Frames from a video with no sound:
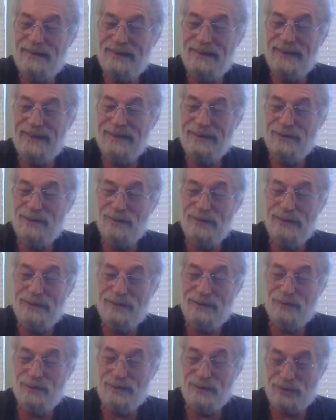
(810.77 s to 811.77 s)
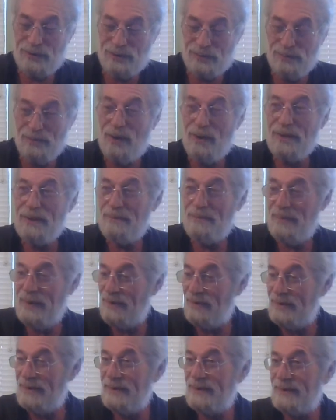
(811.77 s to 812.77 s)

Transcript: and you're only doing a small amount at